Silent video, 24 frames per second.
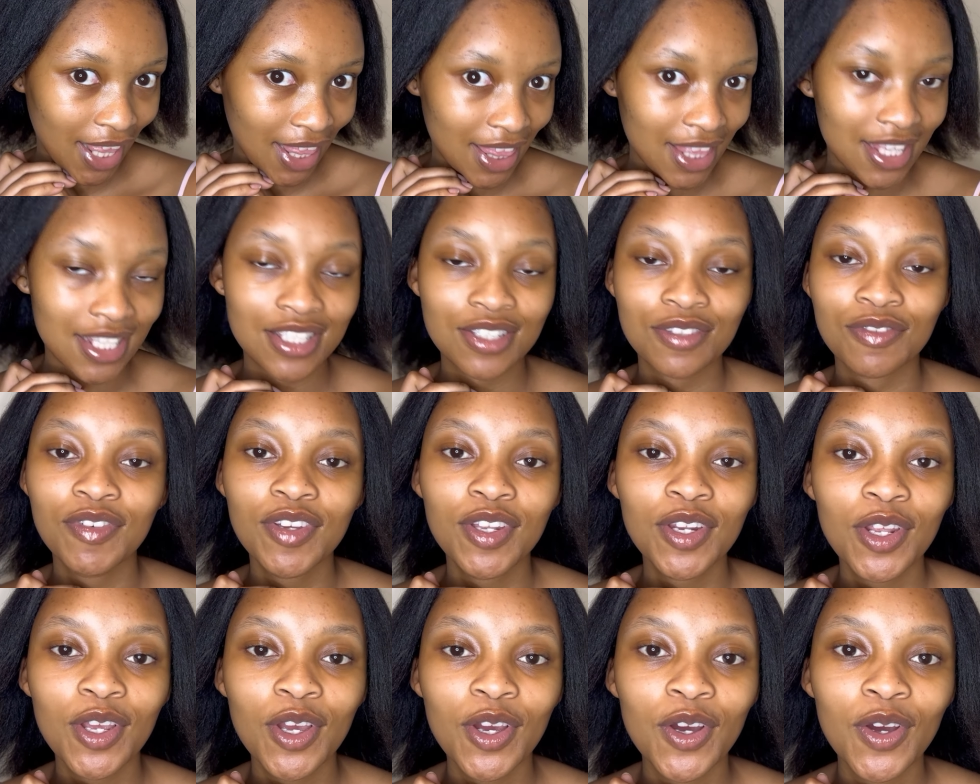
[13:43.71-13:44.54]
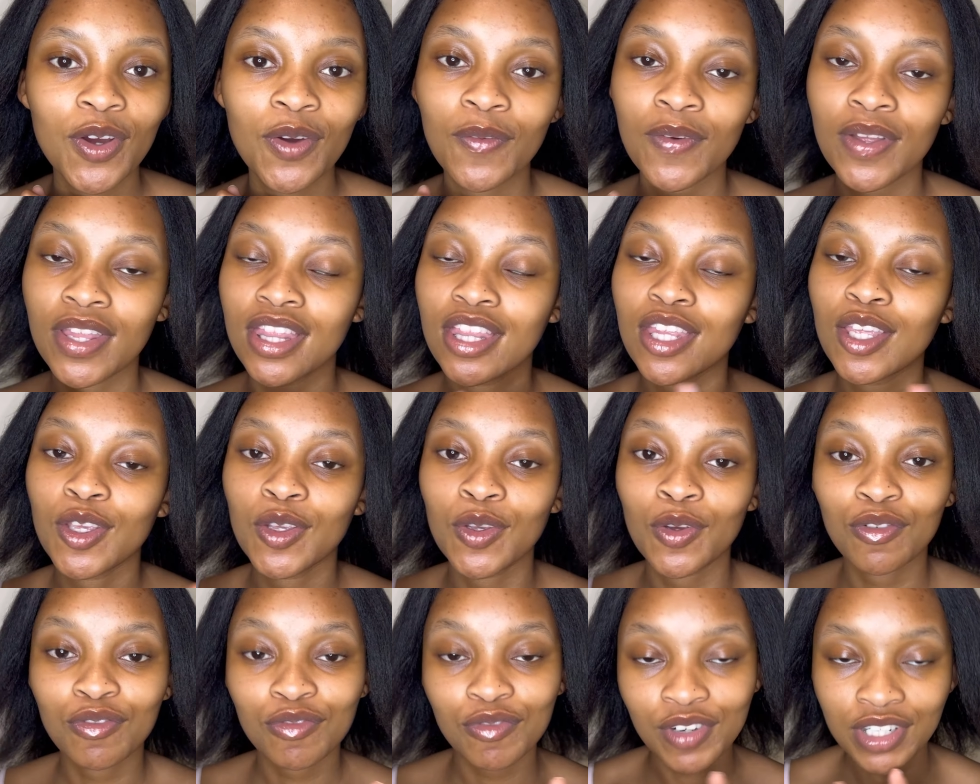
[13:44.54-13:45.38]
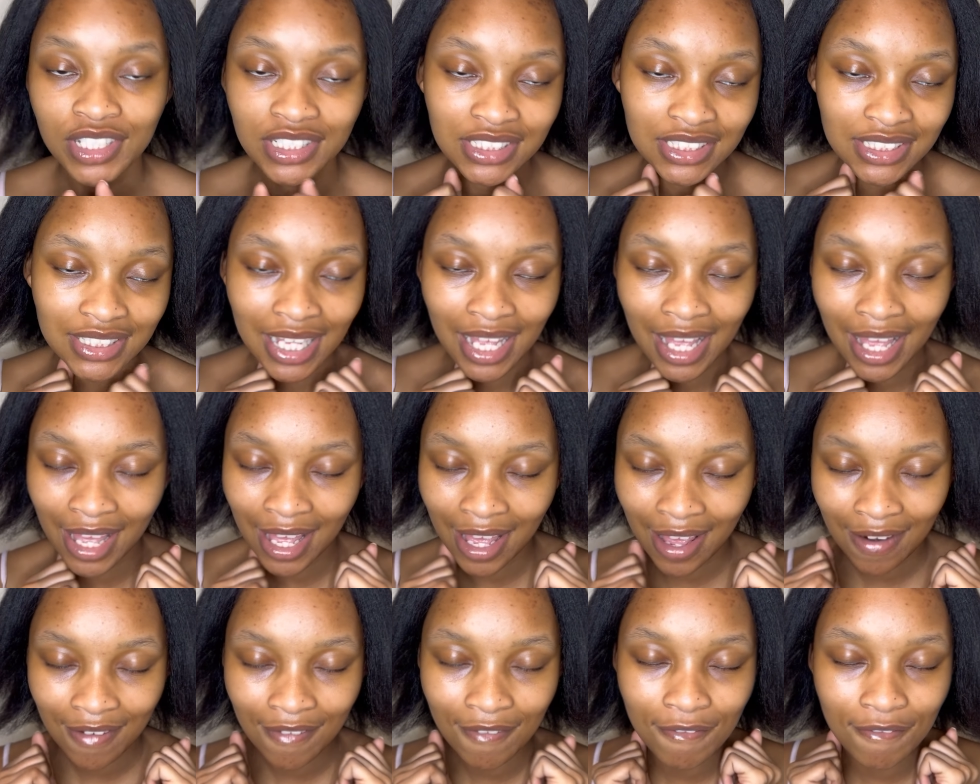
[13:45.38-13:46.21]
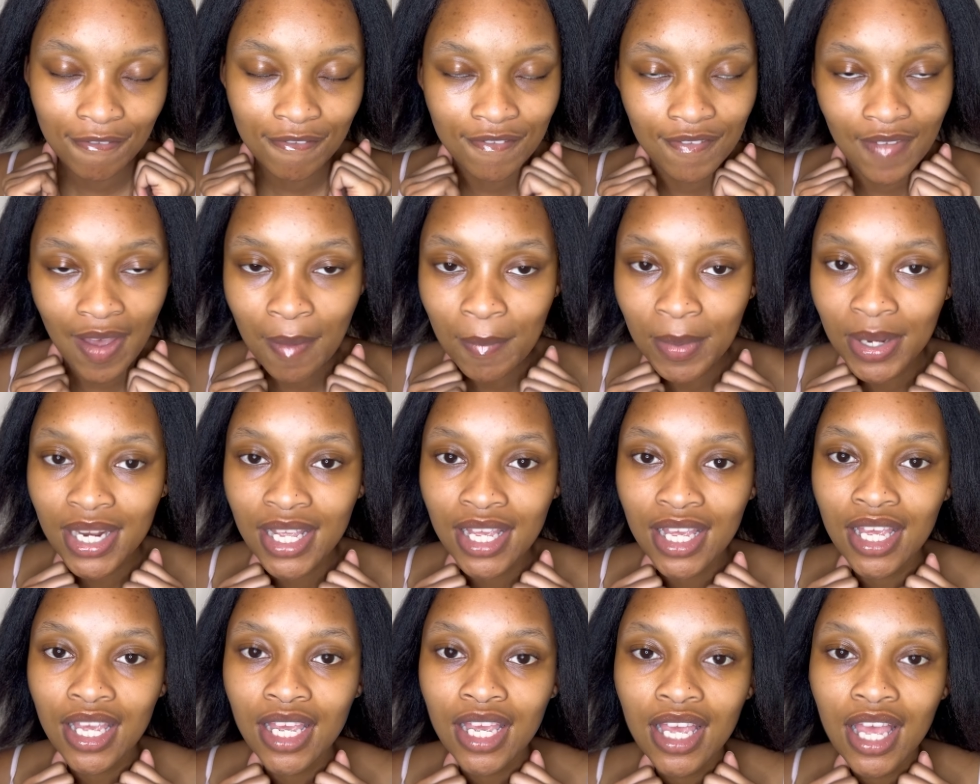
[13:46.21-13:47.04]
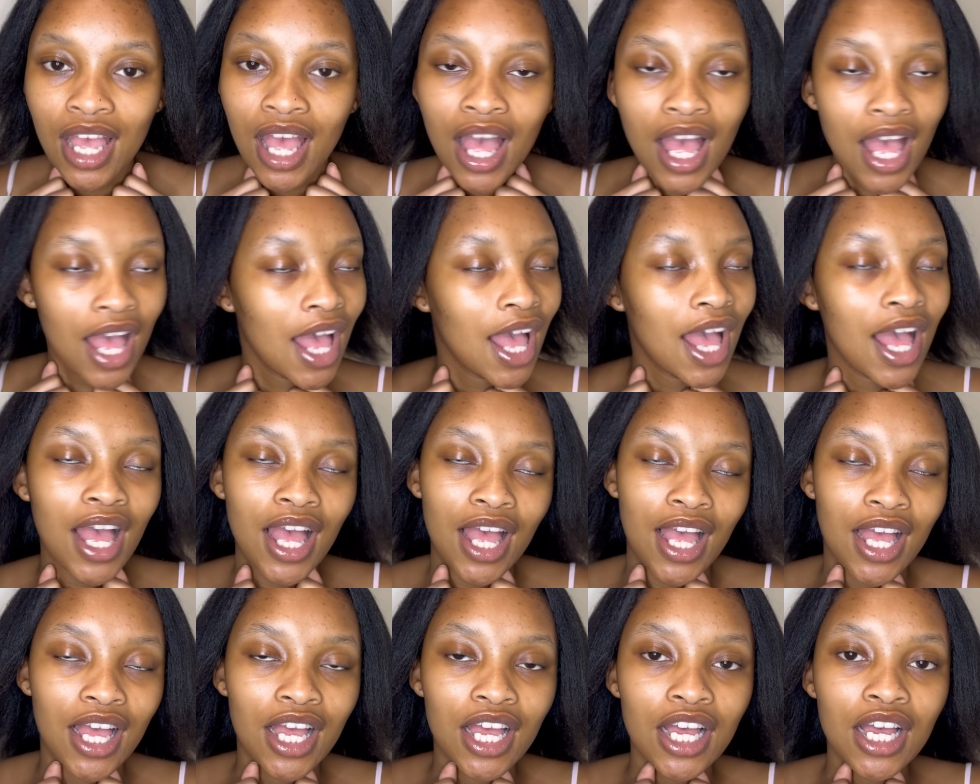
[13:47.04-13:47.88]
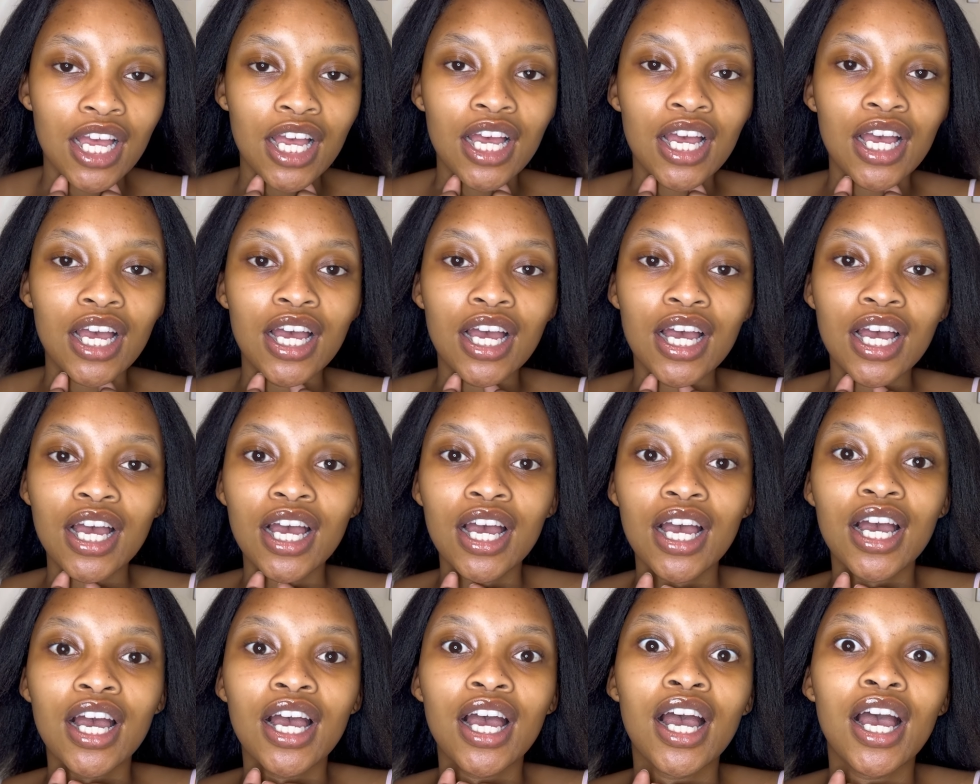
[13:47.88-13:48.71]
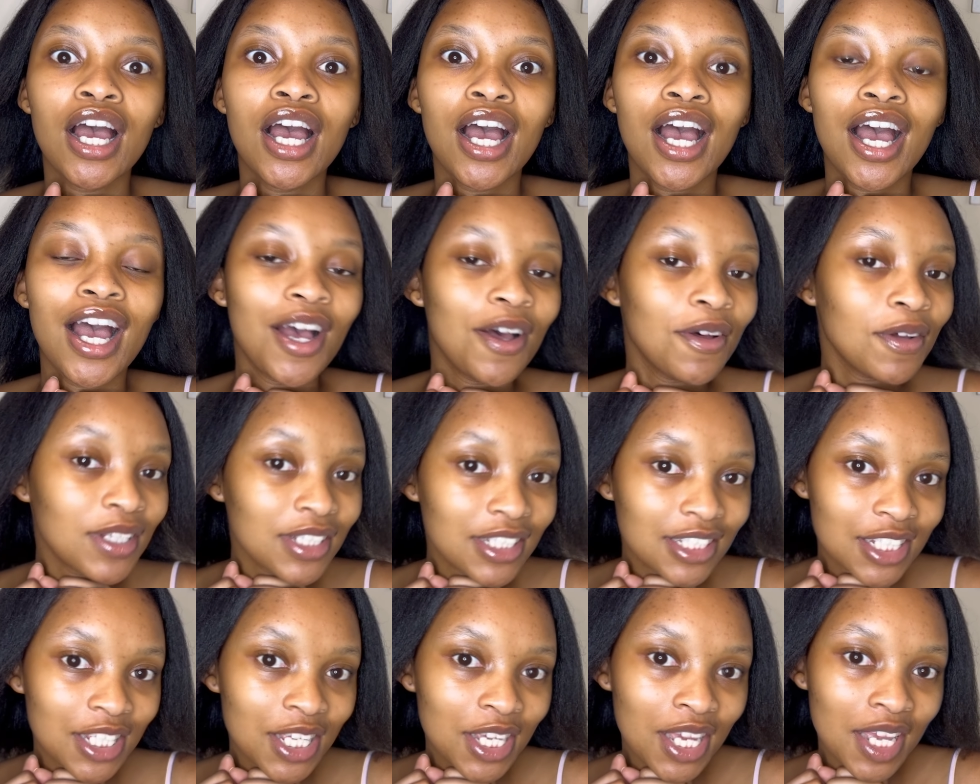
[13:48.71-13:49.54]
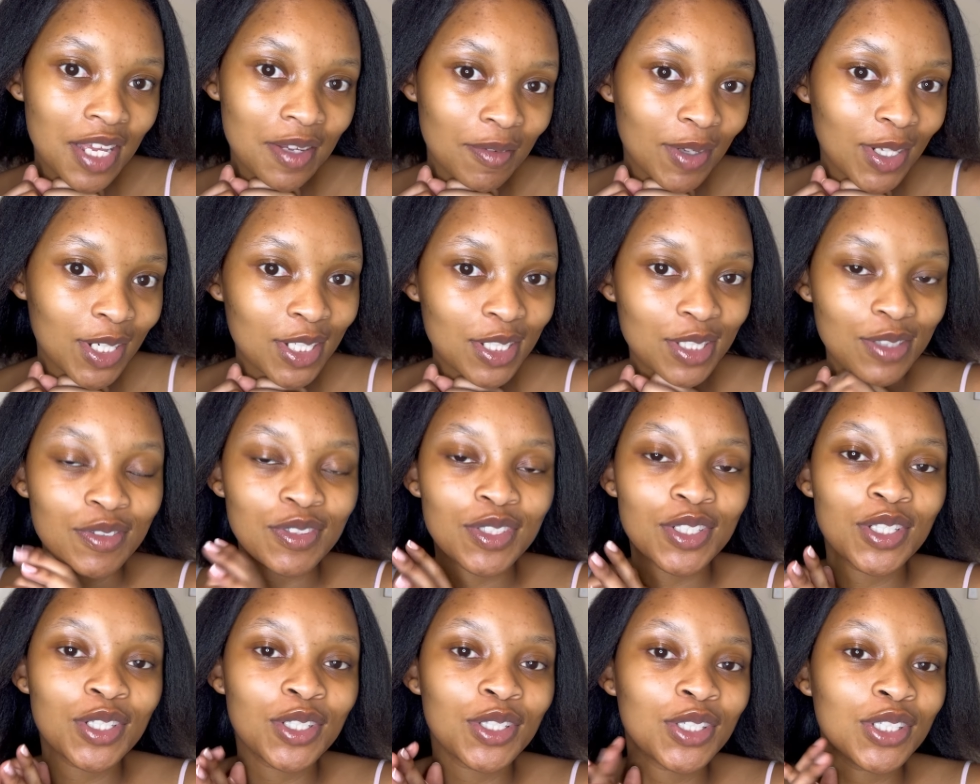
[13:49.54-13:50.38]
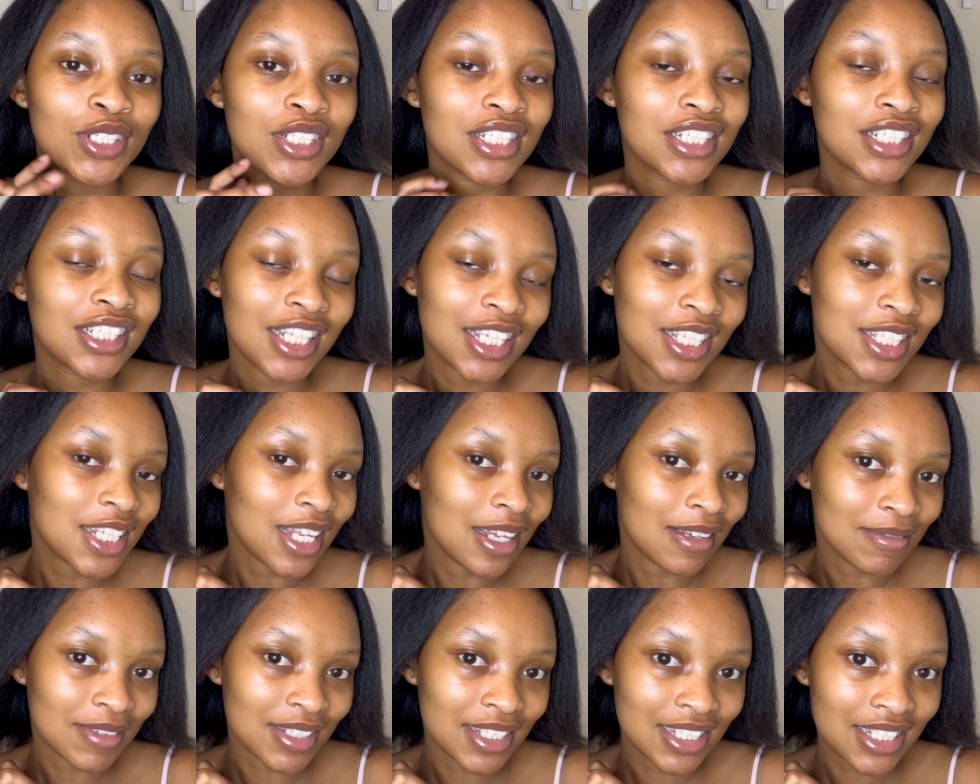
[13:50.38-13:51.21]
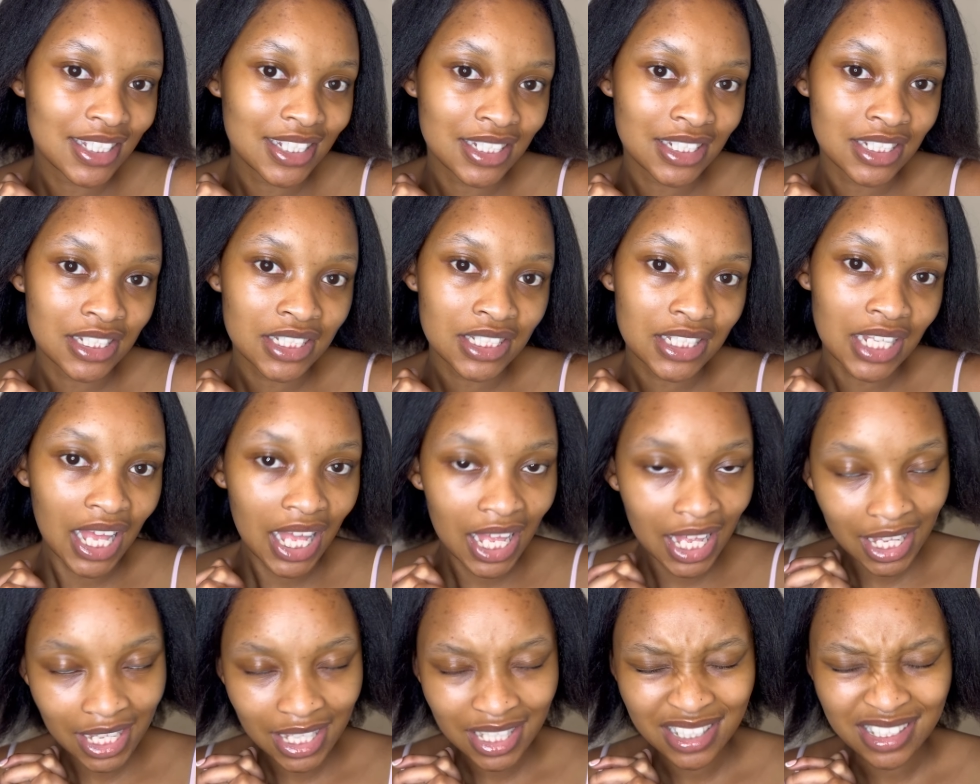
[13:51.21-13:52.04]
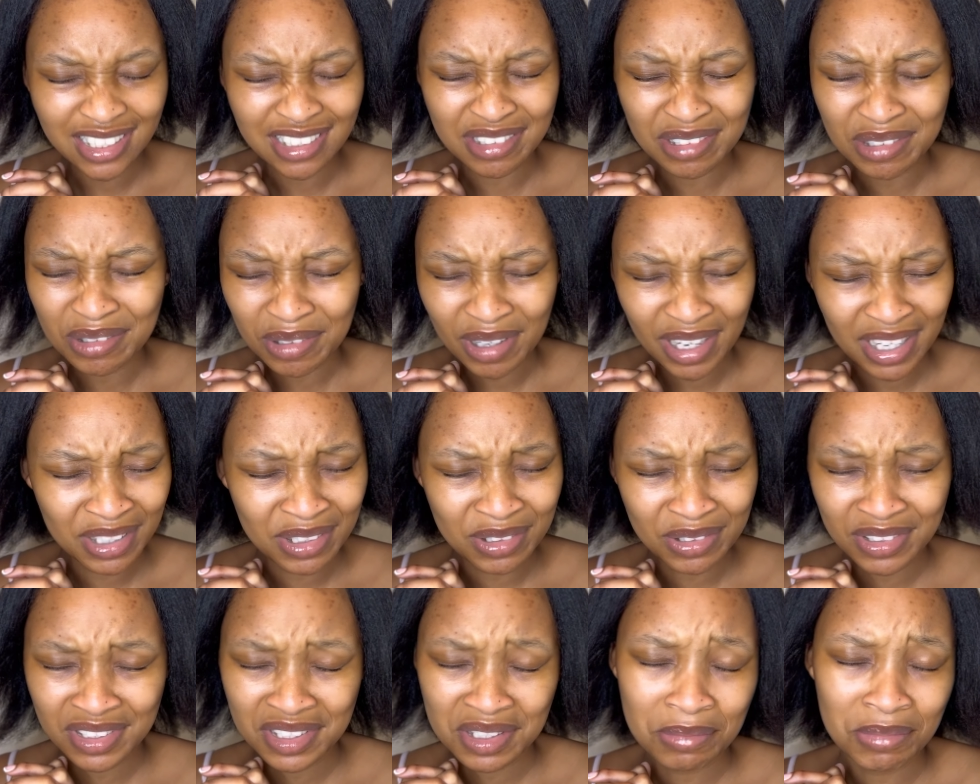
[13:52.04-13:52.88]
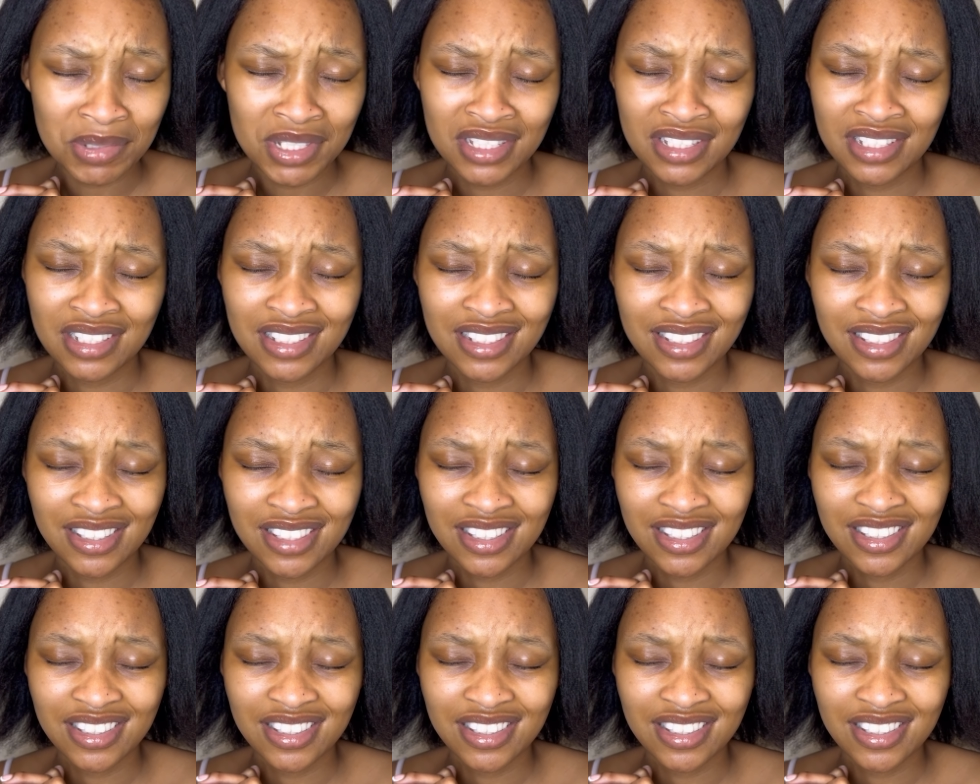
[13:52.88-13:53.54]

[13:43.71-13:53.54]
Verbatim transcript: this video with your friends and family i will see you in my next video till next time besties no i don't say besties